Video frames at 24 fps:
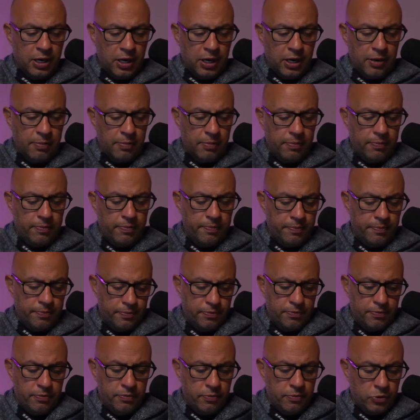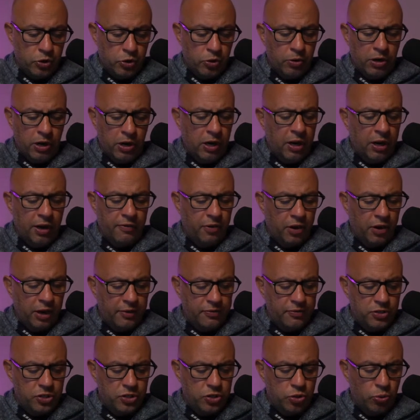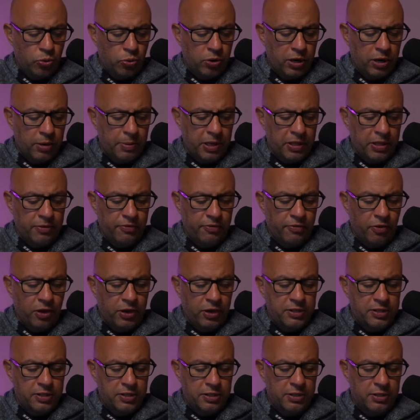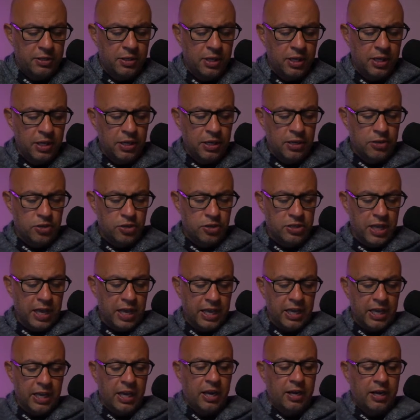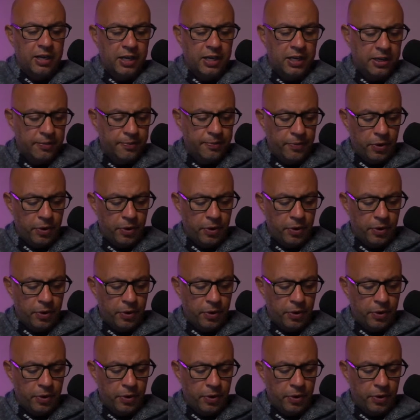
And I love just talking about the fights and just hanging out here.